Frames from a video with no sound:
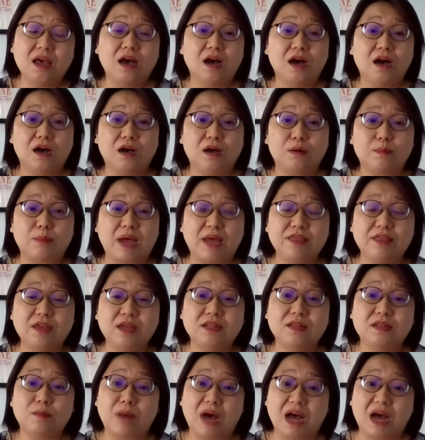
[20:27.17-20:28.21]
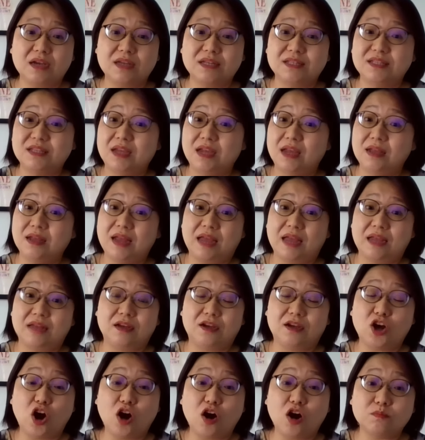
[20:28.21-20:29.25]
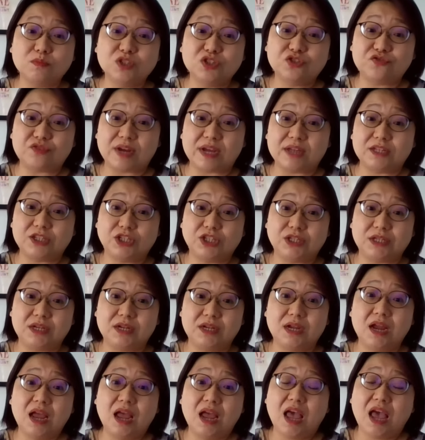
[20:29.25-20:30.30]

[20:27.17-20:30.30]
I think the marketing and the comm strategy